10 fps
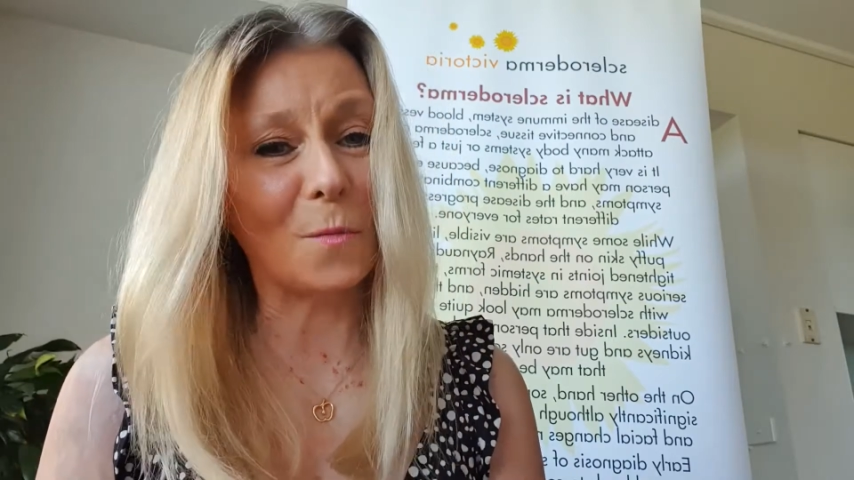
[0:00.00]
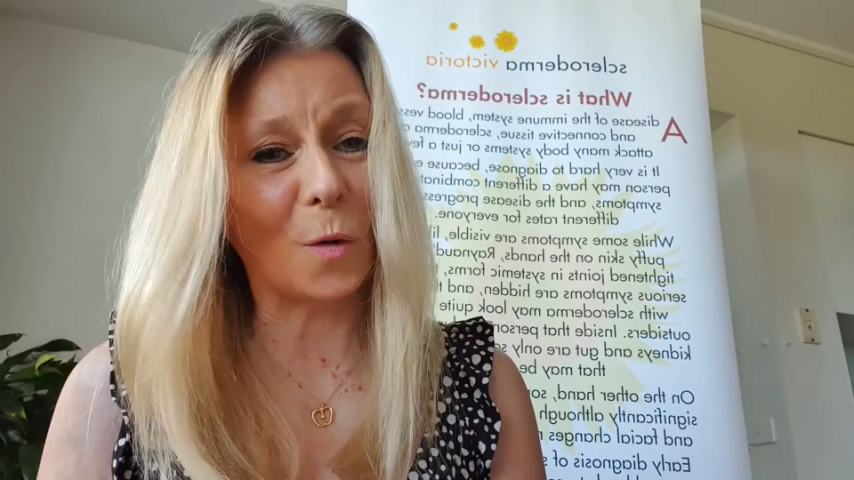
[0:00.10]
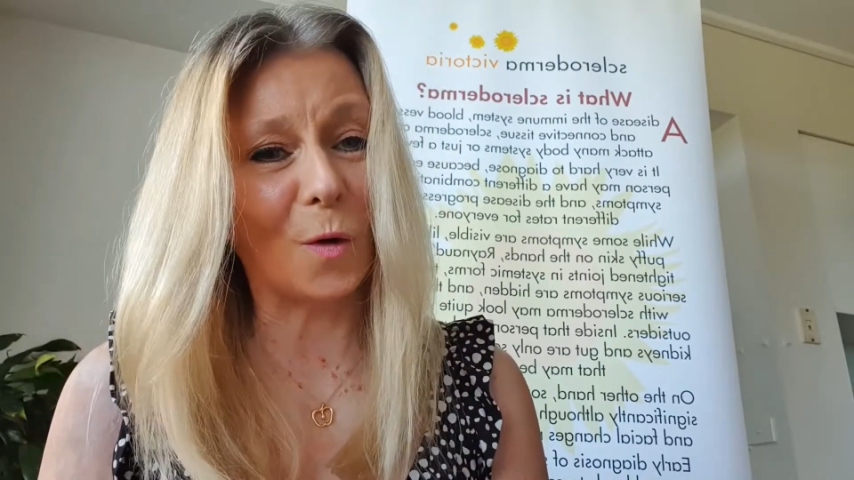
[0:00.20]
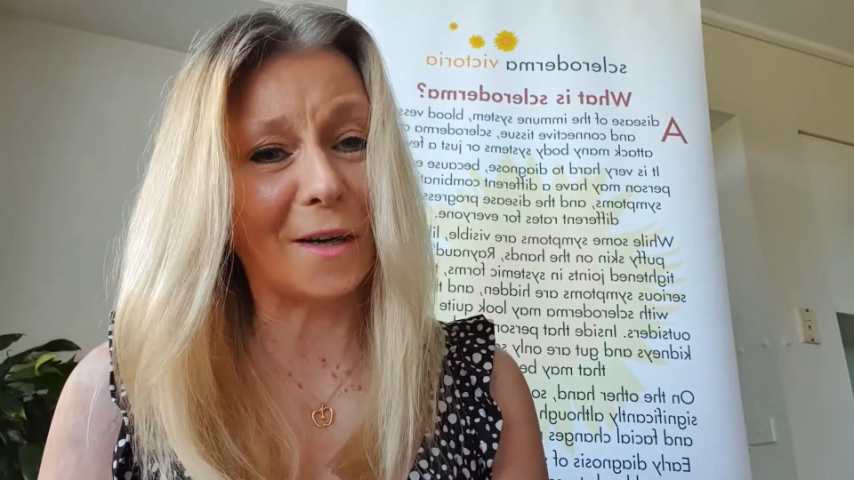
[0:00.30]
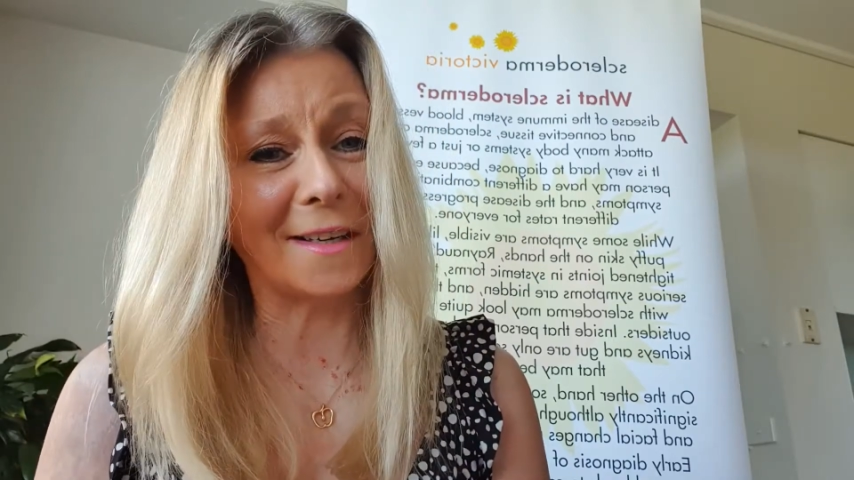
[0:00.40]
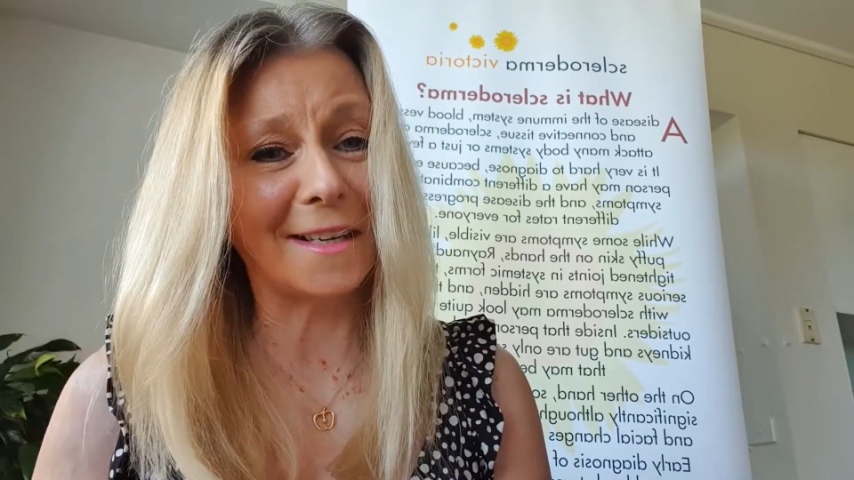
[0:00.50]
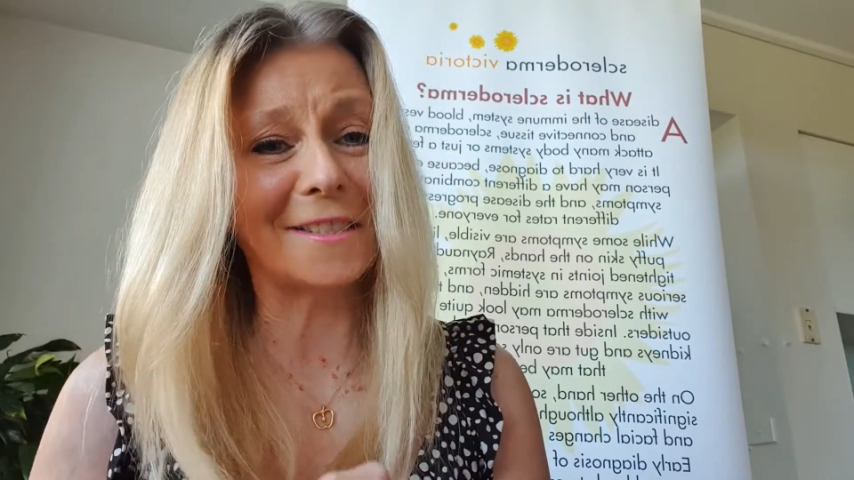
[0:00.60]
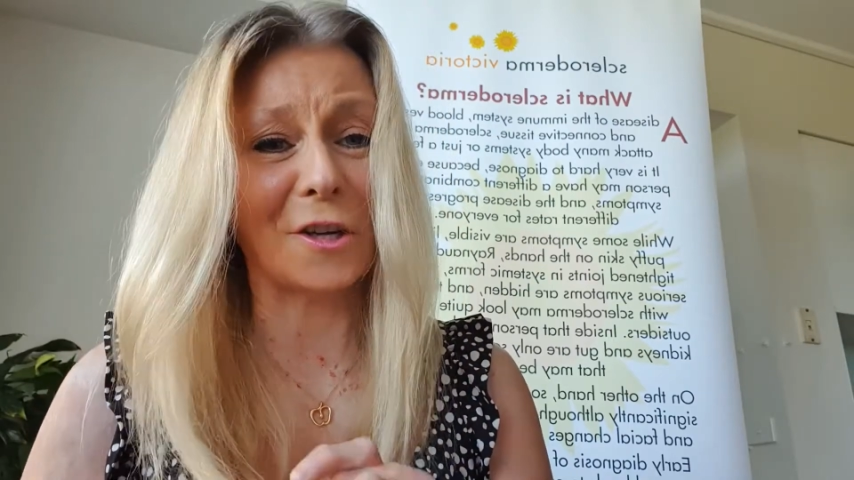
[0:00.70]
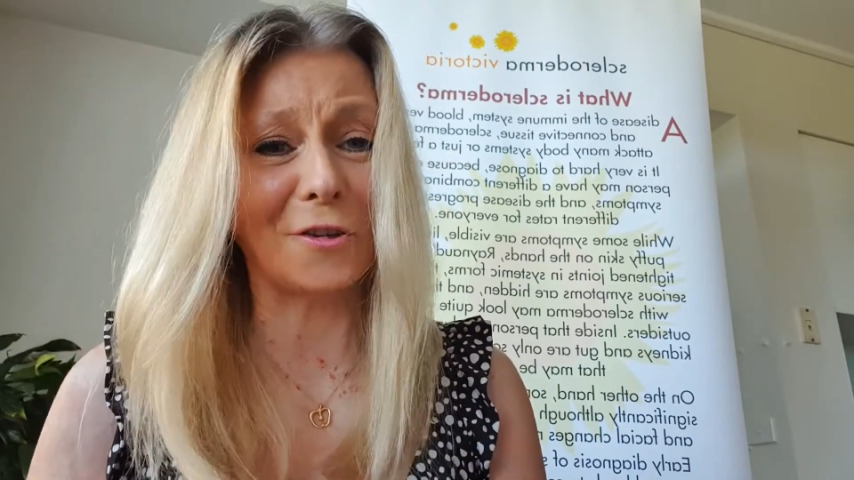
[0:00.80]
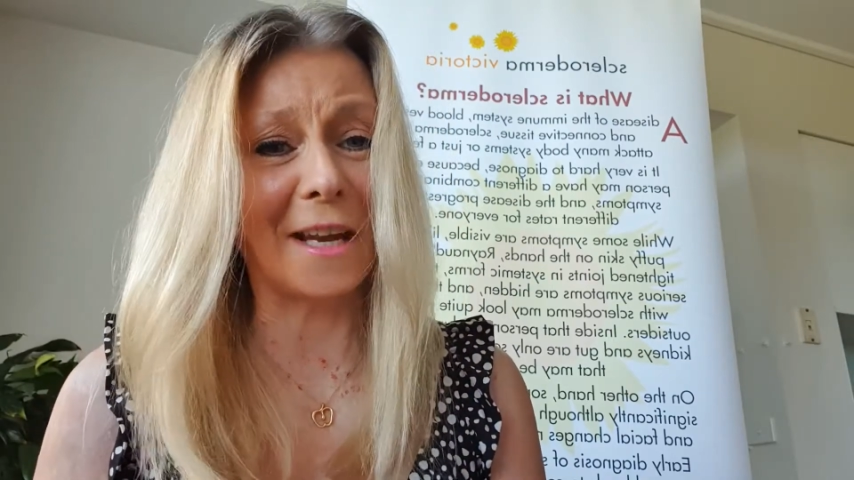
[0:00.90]
board,
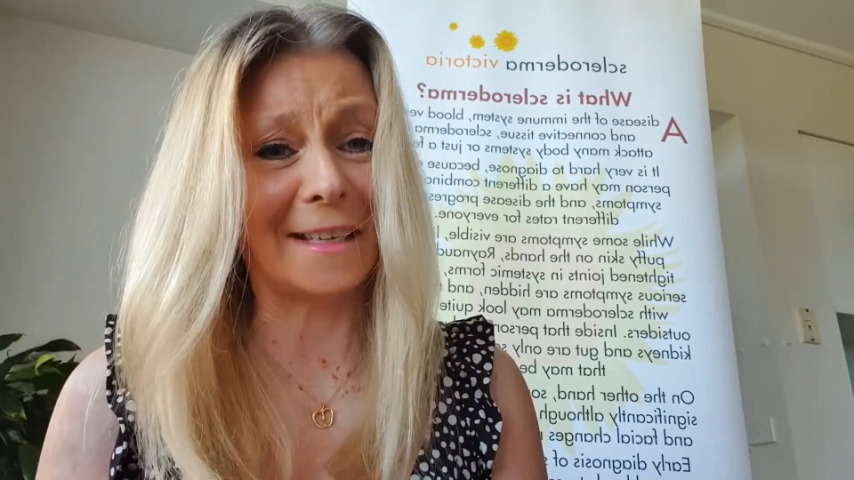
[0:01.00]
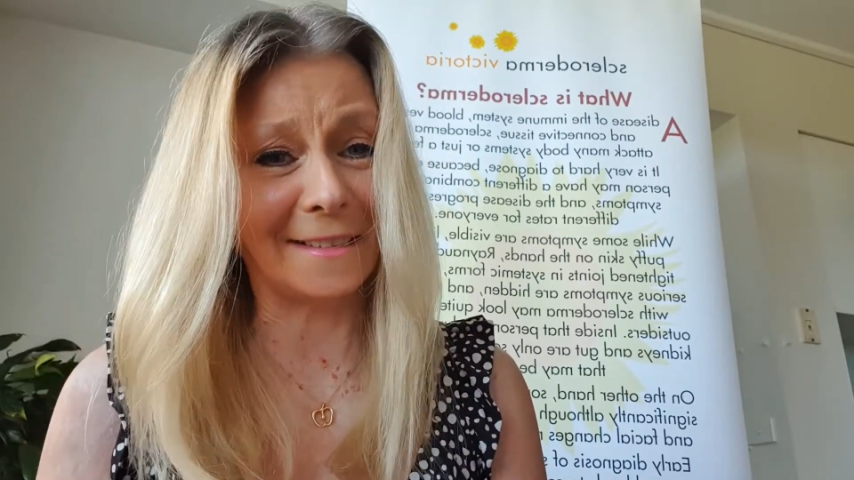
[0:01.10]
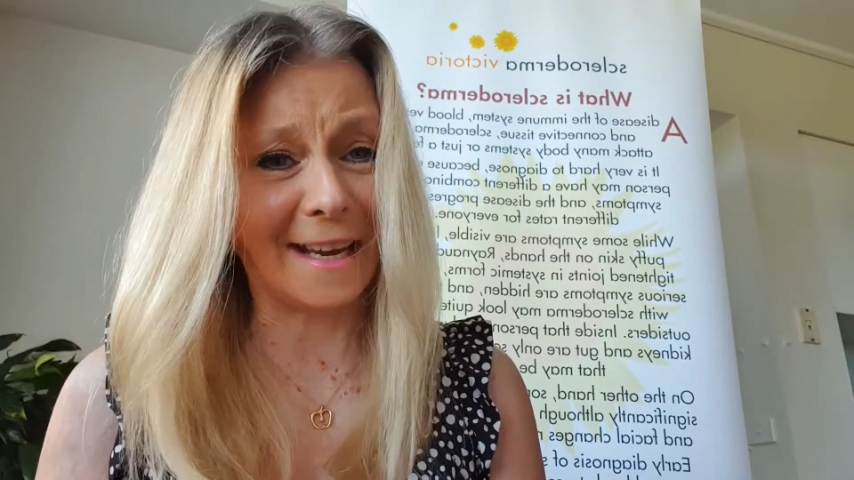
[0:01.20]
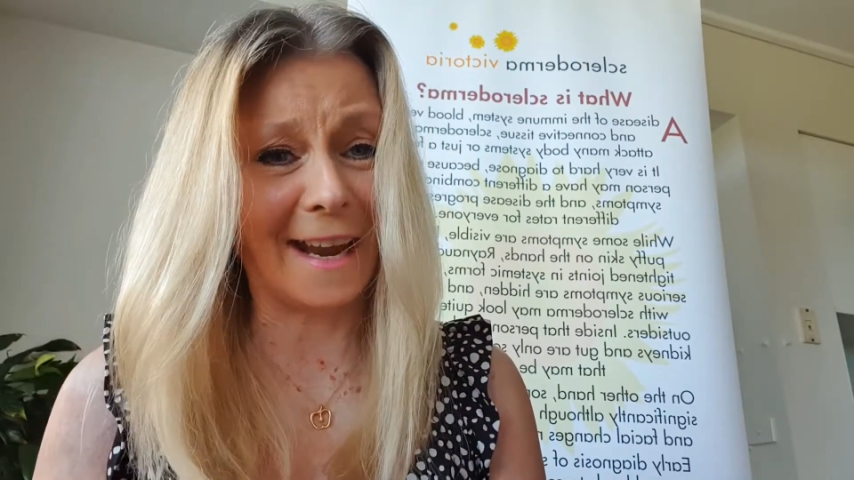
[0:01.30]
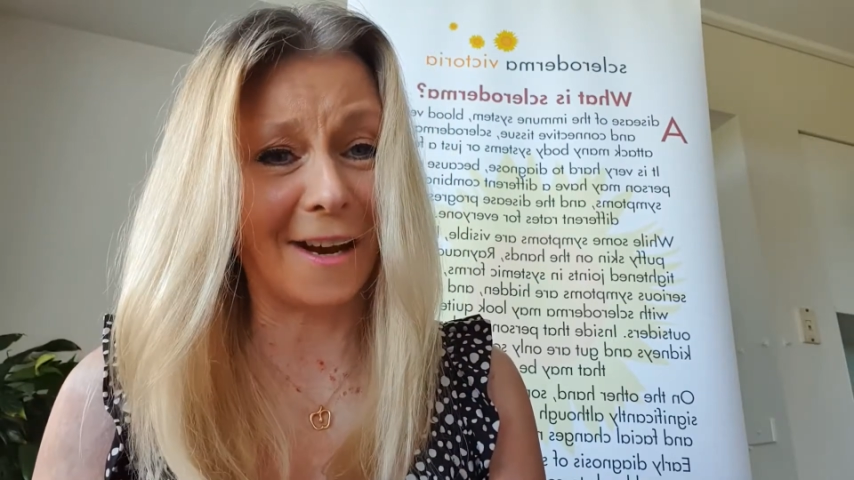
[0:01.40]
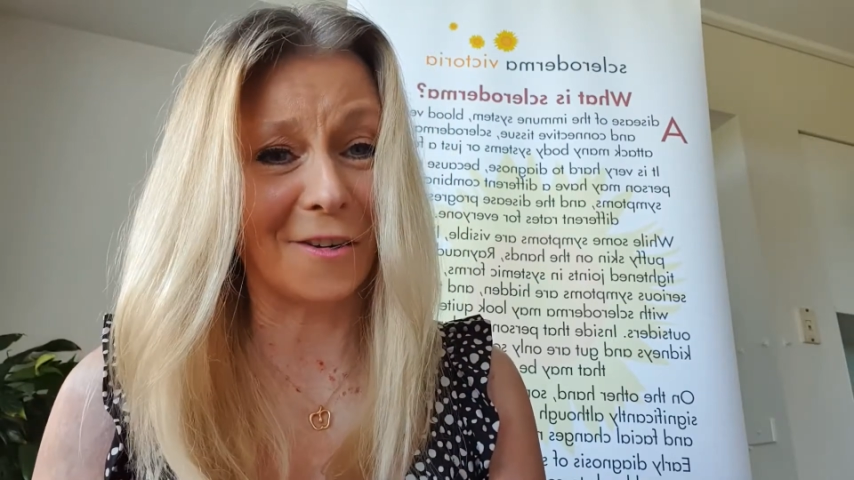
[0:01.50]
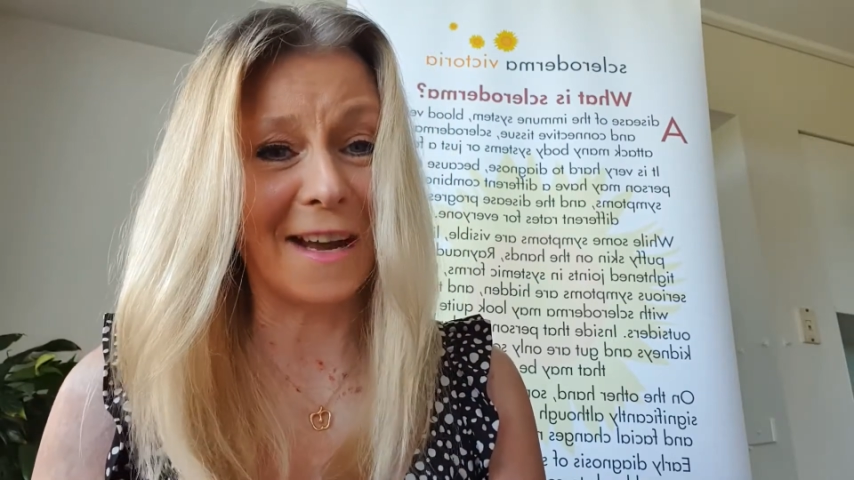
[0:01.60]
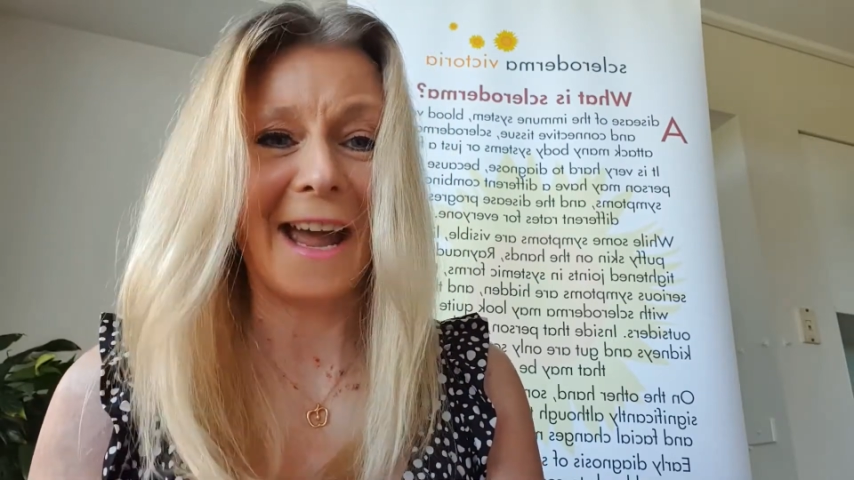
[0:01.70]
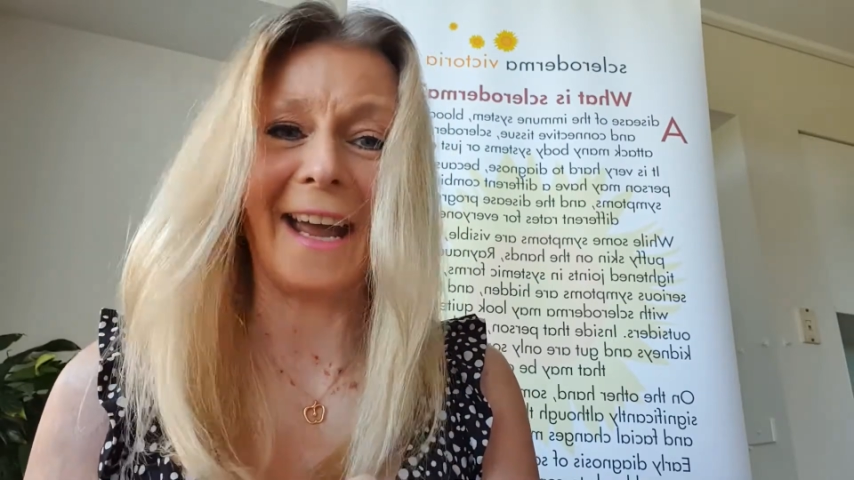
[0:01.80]
donate now,